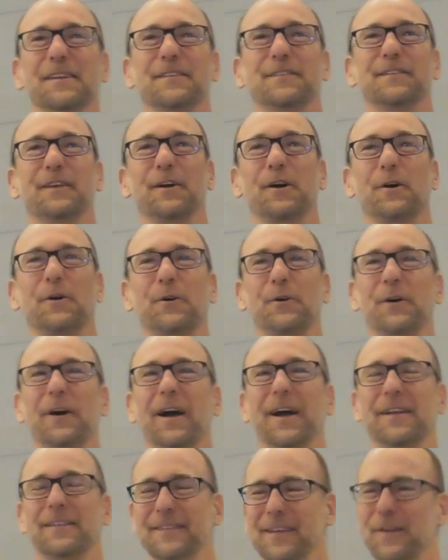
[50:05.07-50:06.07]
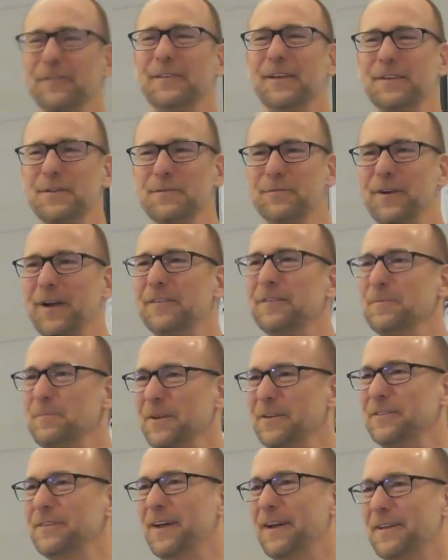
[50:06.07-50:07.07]
so it sounds like you've got some
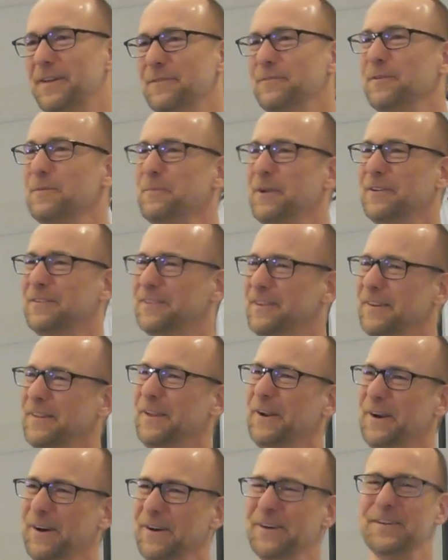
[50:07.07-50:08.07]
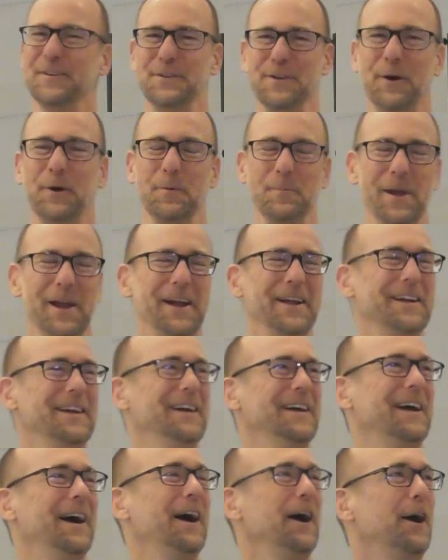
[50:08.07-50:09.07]
inside information there, young man.
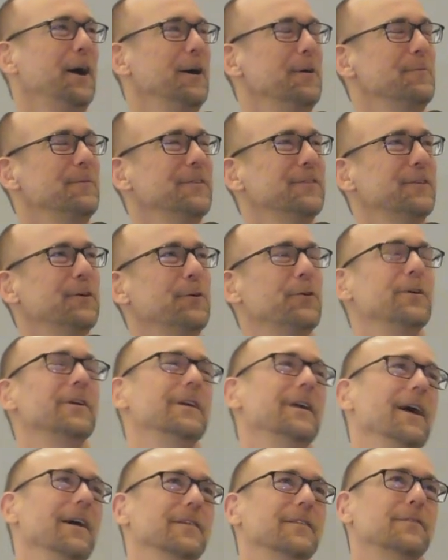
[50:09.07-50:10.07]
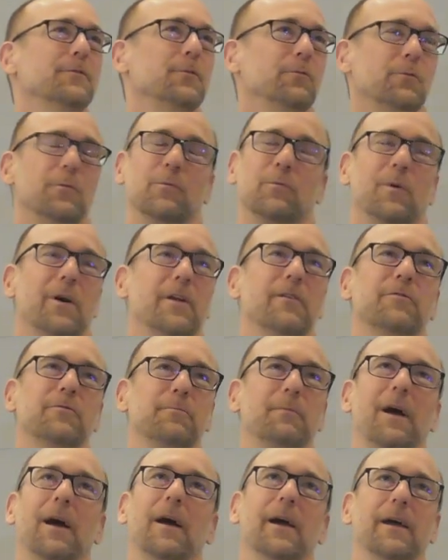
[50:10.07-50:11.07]
Uh, so yes, one of
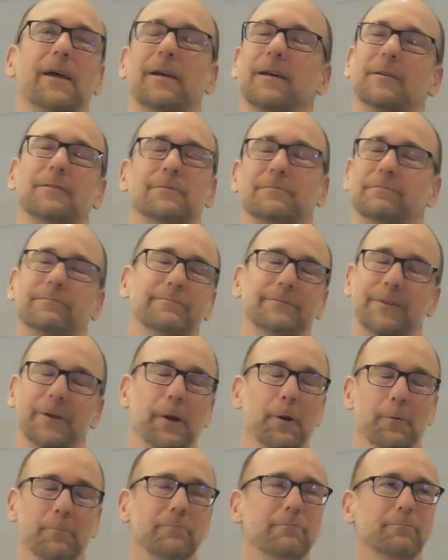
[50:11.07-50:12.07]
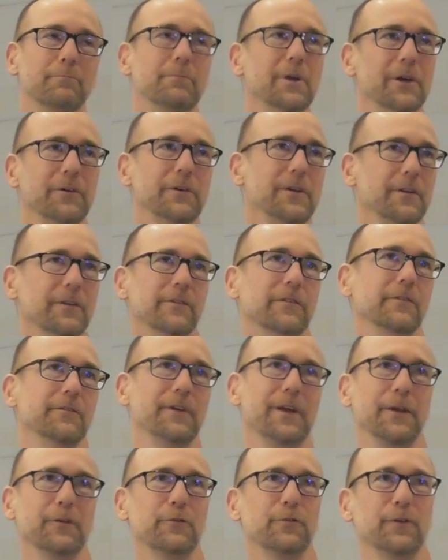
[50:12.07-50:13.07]
my you know billions
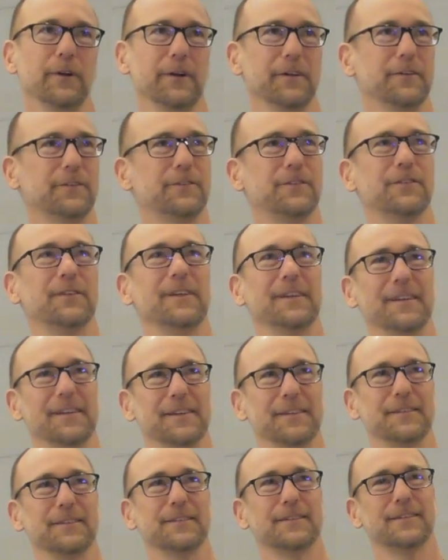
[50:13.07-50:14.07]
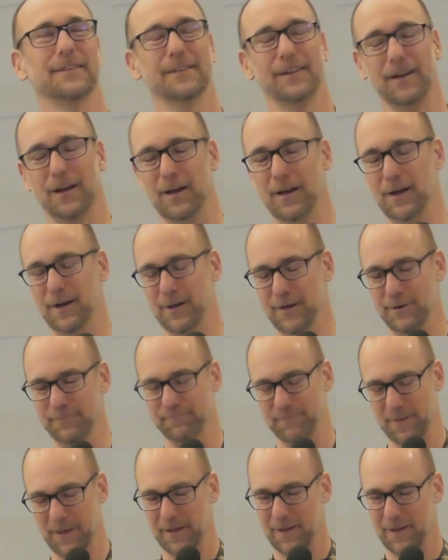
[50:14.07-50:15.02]
of interests is. Uh,